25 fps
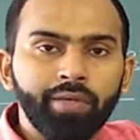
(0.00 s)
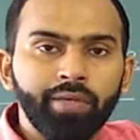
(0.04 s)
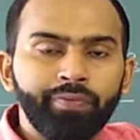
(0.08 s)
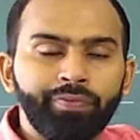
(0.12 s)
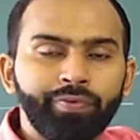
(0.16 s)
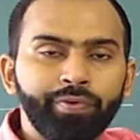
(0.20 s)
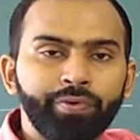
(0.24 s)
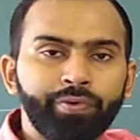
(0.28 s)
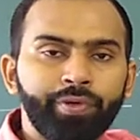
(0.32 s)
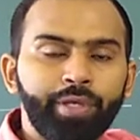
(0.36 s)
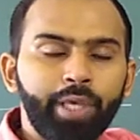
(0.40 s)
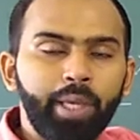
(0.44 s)
If
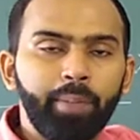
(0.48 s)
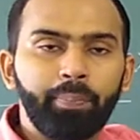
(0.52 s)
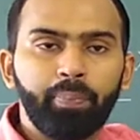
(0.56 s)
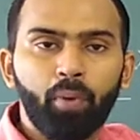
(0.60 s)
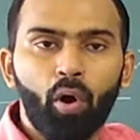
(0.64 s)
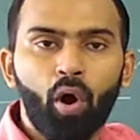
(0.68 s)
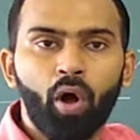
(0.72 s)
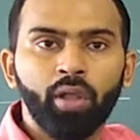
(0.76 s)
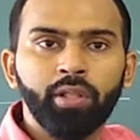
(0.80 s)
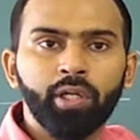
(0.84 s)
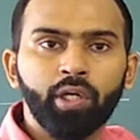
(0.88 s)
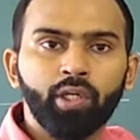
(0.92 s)
you
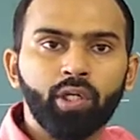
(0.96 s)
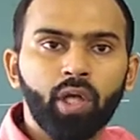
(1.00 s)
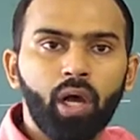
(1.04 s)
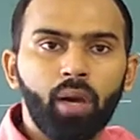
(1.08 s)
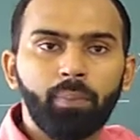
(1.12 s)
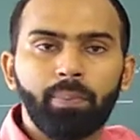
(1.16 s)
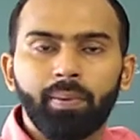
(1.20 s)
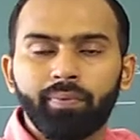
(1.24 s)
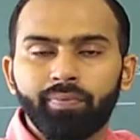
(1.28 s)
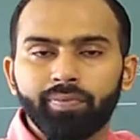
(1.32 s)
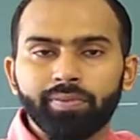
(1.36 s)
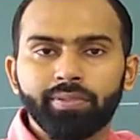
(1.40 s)
keep on the
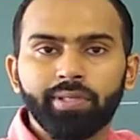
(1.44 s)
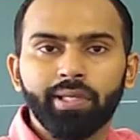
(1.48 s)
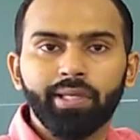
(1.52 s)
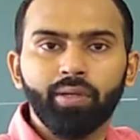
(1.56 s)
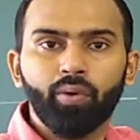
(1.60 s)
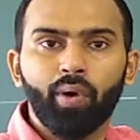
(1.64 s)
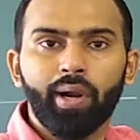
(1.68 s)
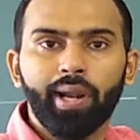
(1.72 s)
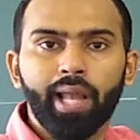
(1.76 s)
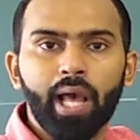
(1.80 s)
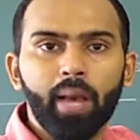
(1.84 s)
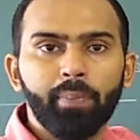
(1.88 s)
top of the
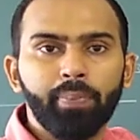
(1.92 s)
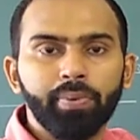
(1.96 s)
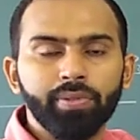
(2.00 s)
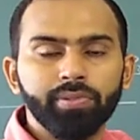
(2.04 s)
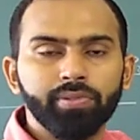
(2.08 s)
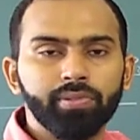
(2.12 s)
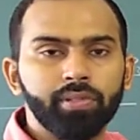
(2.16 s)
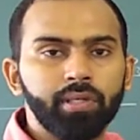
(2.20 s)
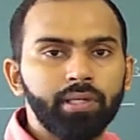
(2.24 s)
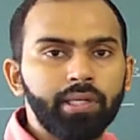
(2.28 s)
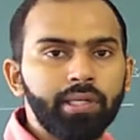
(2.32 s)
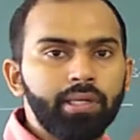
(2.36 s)
sink, what
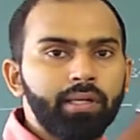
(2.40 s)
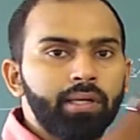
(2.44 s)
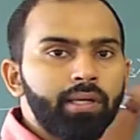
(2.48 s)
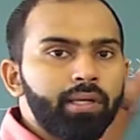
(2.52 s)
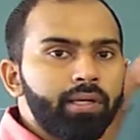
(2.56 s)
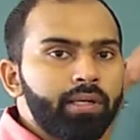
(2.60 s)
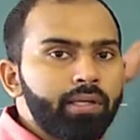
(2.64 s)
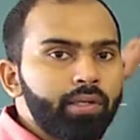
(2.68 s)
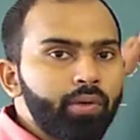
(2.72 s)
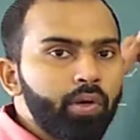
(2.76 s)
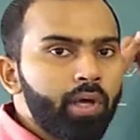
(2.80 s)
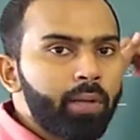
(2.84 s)
happens?
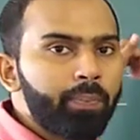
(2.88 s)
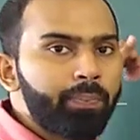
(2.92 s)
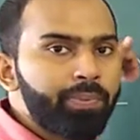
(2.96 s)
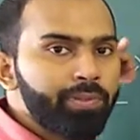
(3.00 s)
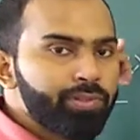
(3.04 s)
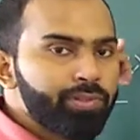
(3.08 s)
Your